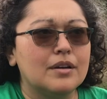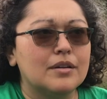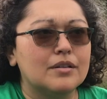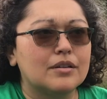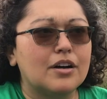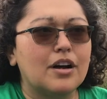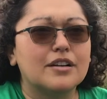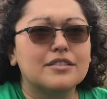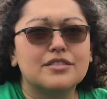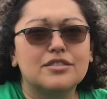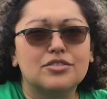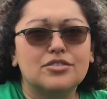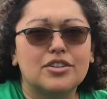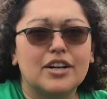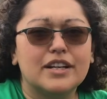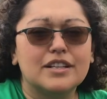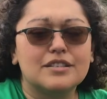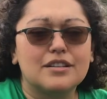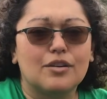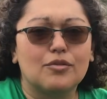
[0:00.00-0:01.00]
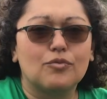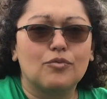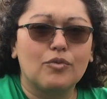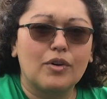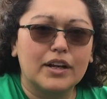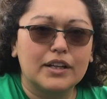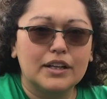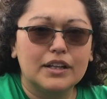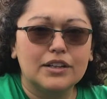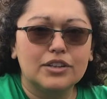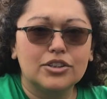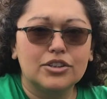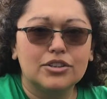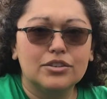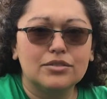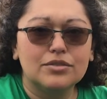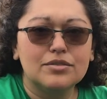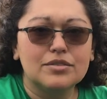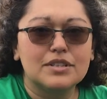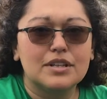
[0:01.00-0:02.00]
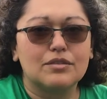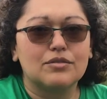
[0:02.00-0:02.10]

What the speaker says: concentrates on running shoes